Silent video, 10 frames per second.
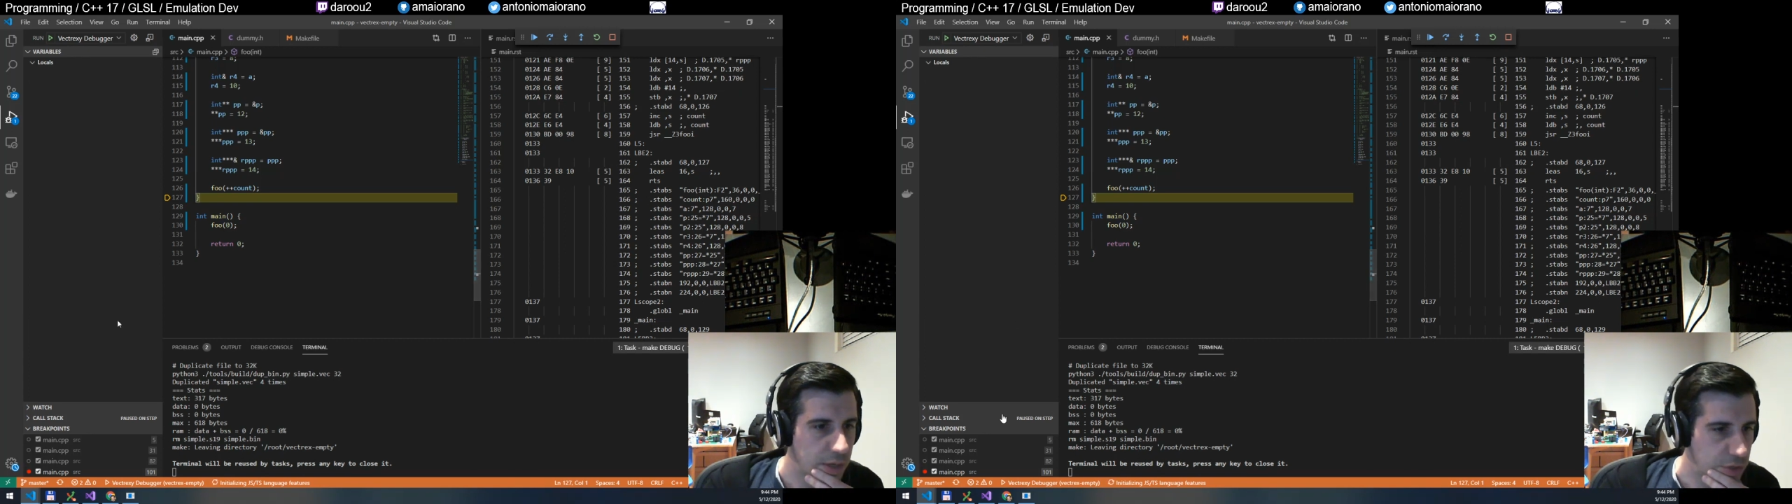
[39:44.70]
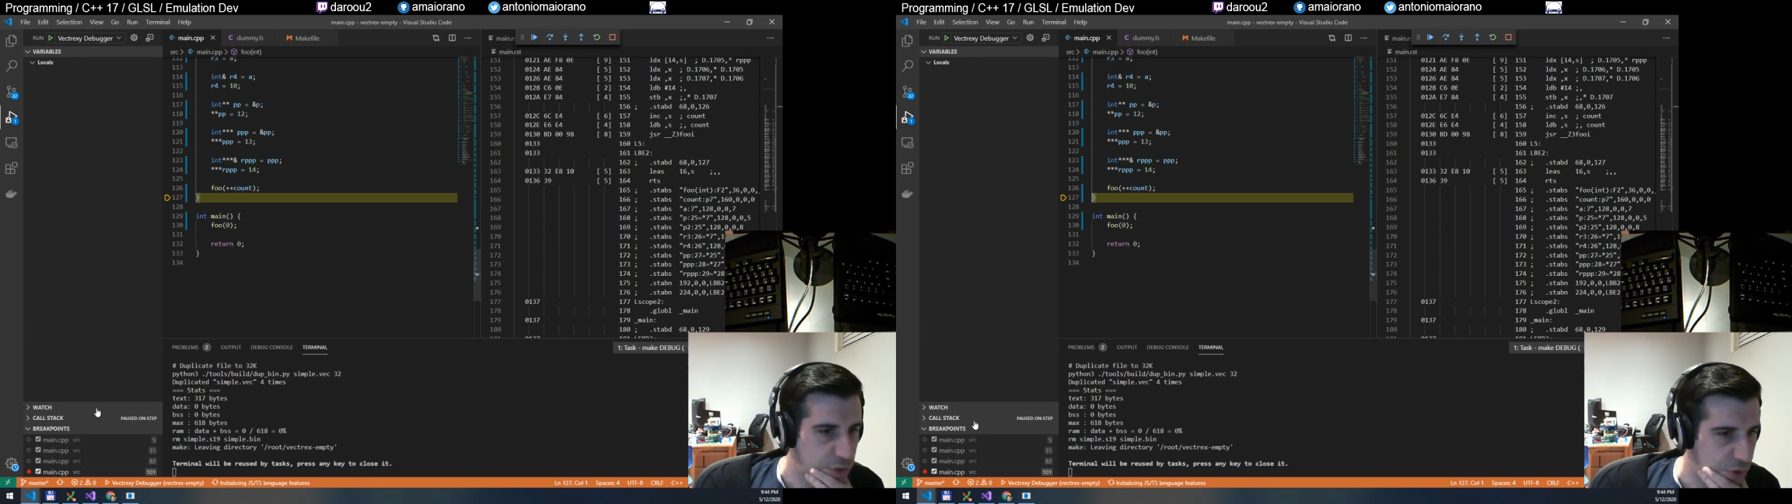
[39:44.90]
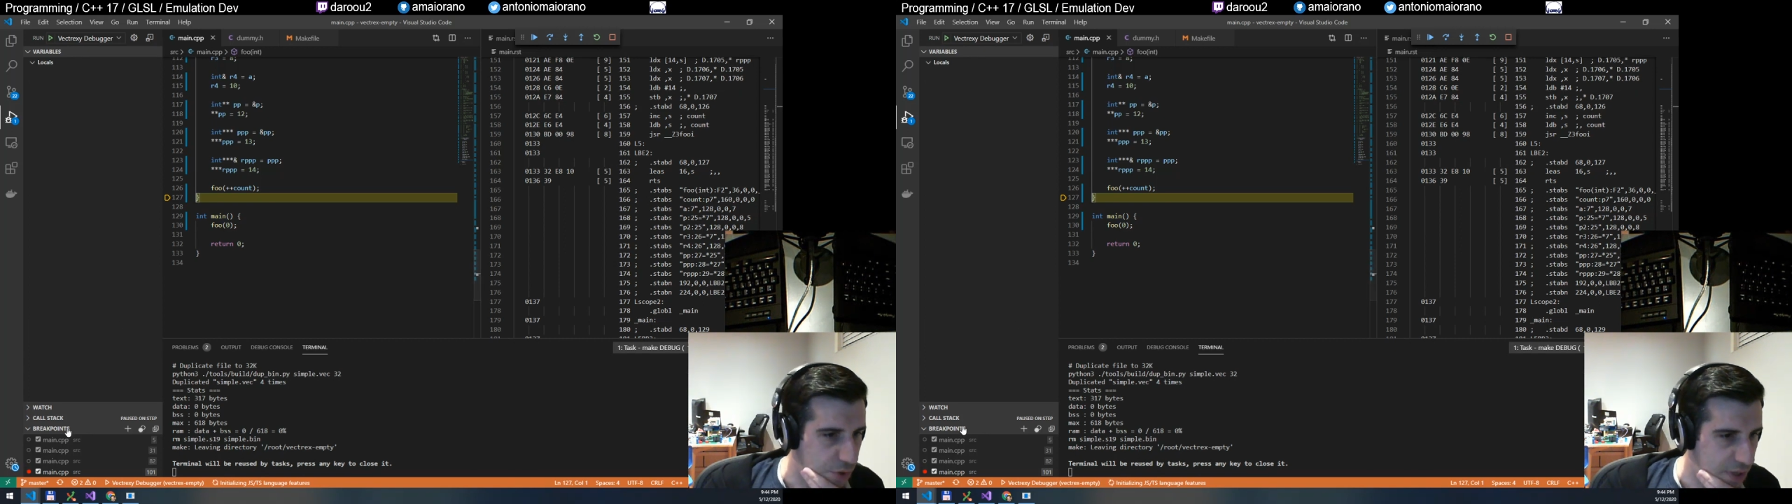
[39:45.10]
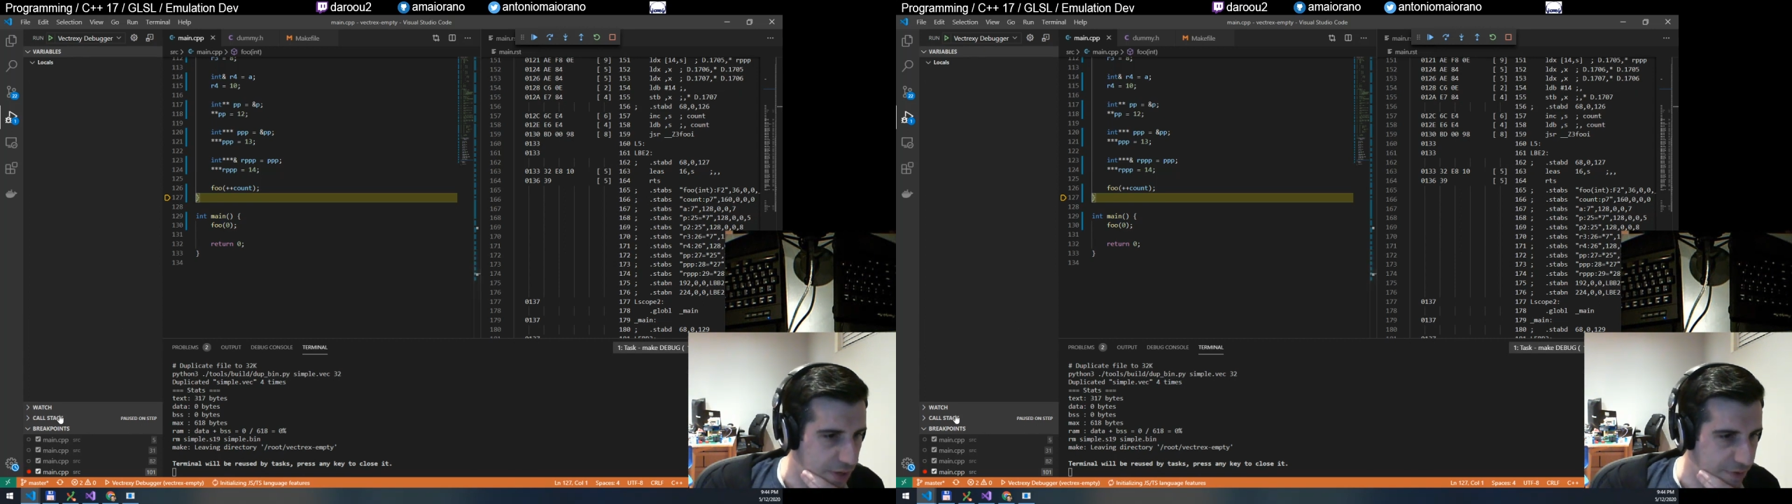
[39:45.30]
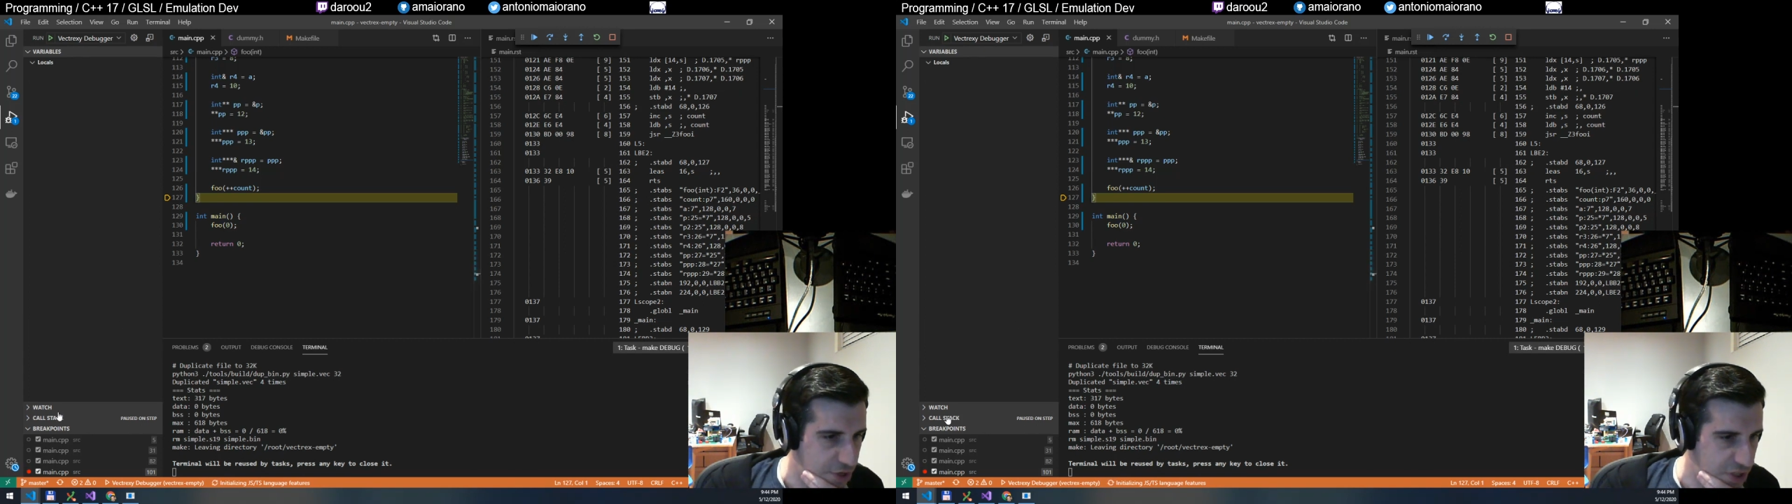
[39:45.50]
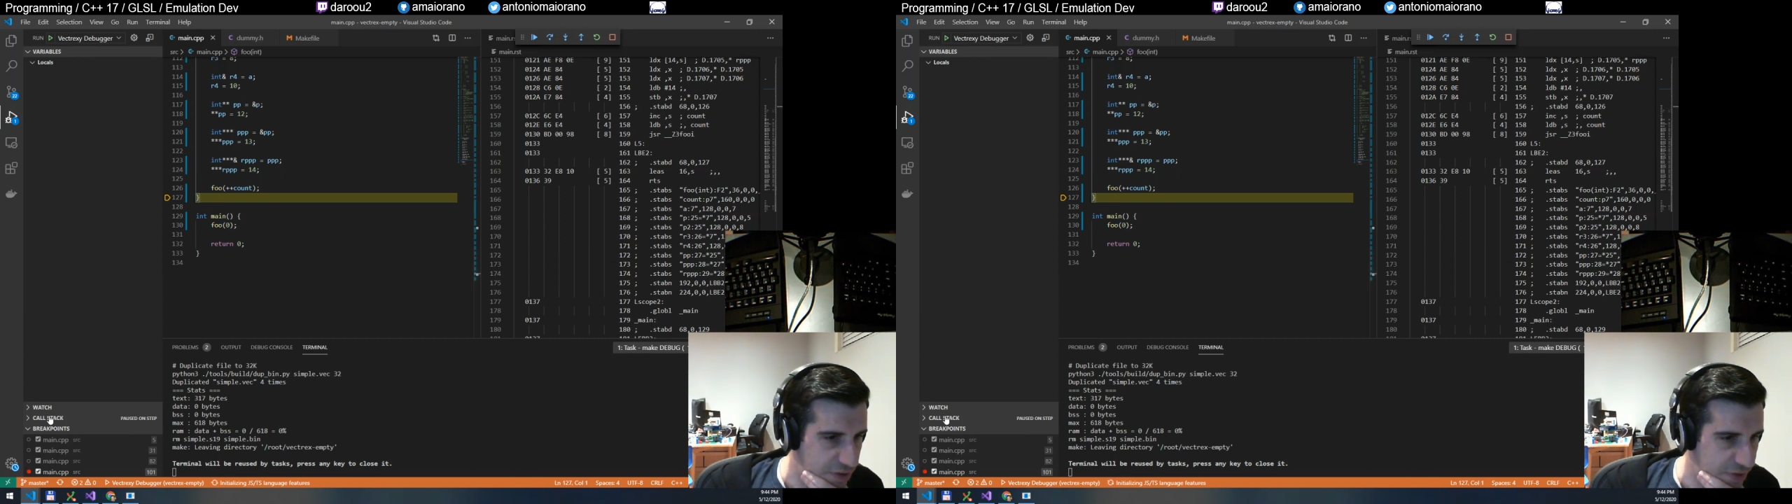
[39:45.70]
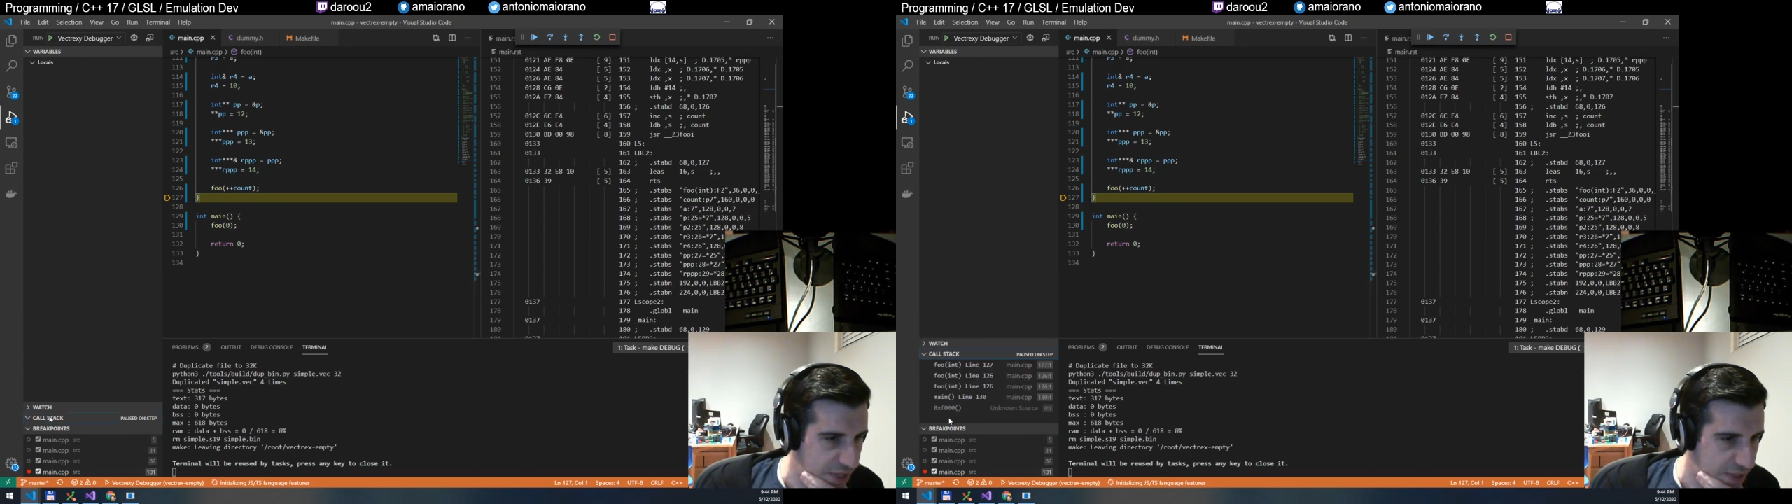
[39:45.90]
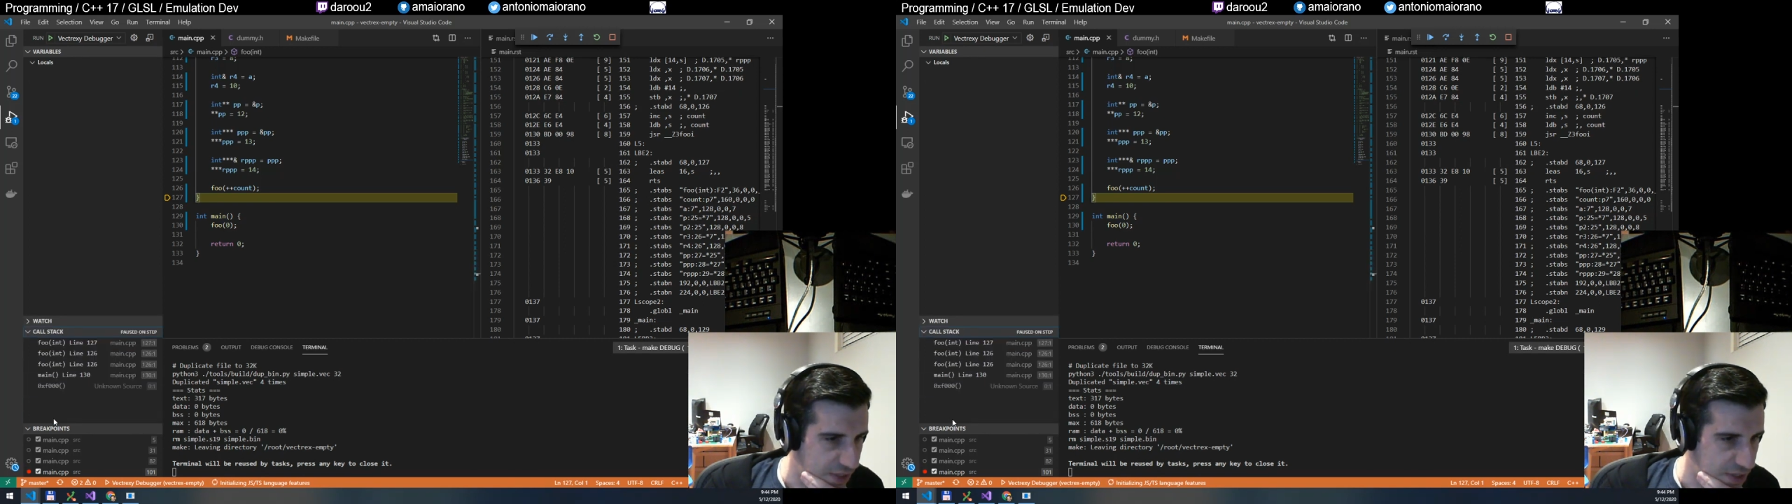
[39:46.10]
So if I just leave it
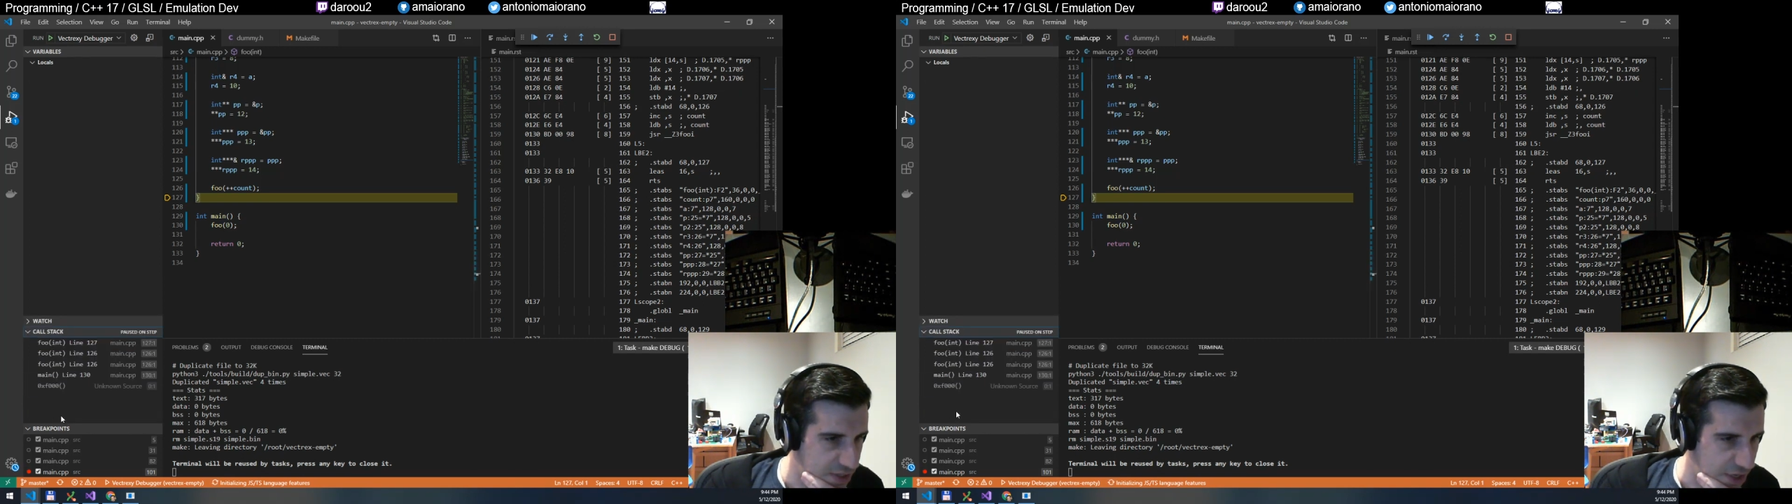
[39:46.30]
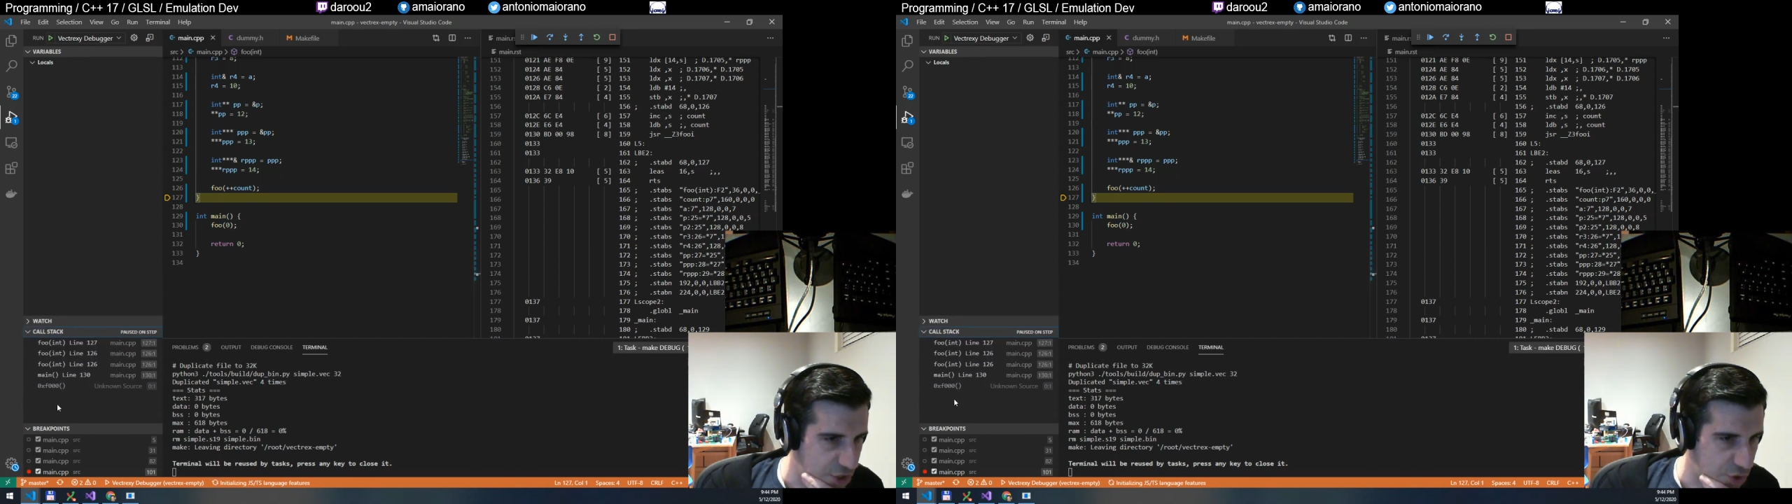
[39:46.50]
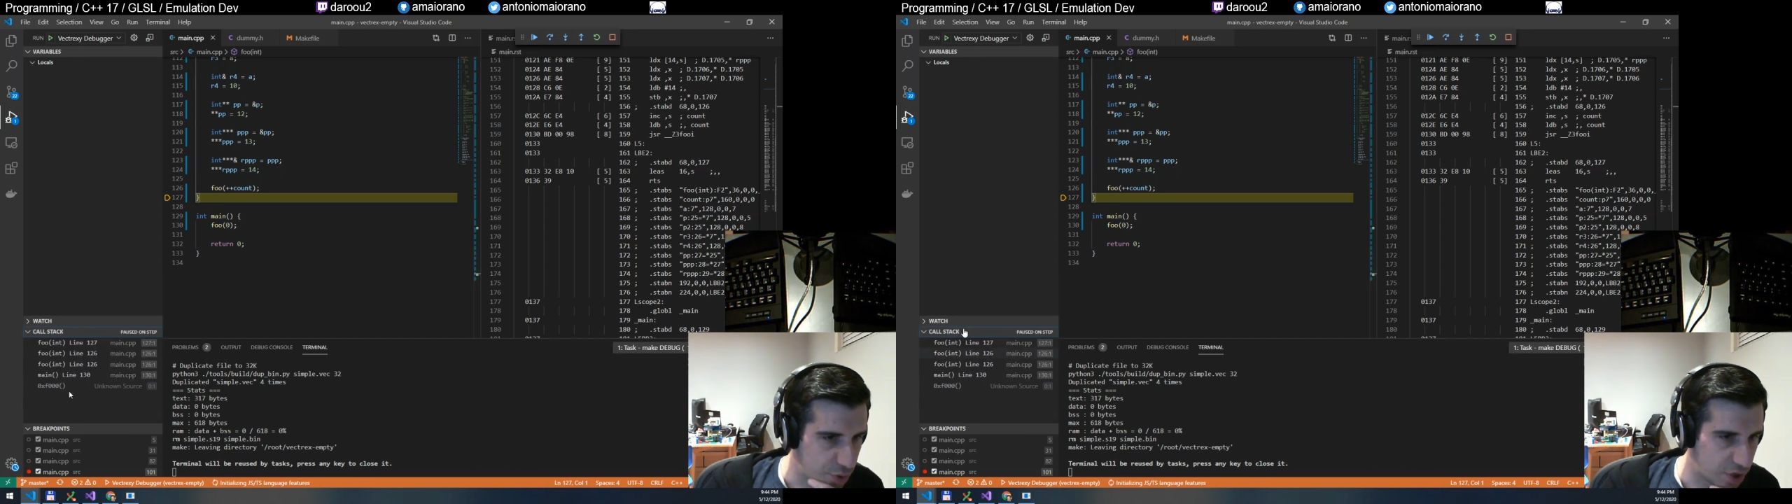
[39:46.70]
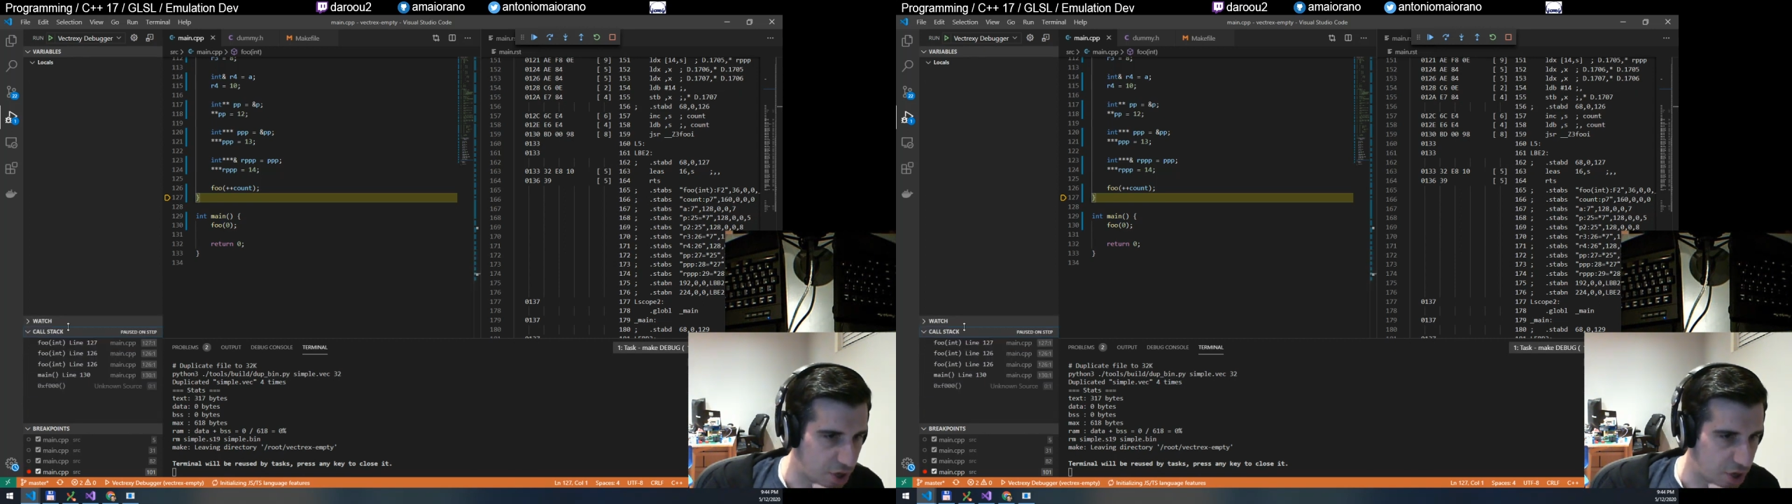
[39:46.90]
like this and I show the